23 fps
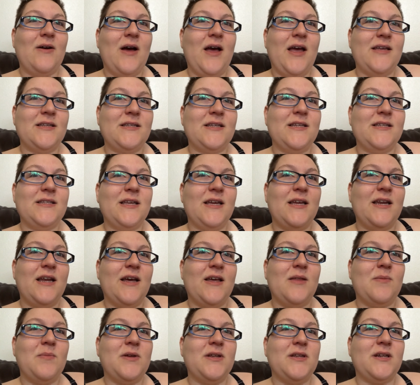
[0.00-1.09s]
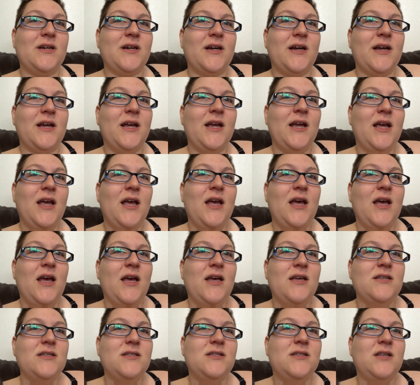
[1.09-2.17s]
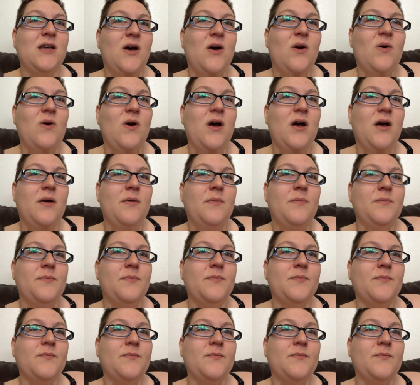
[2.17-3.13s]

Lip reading: as he's getting out of the military. So,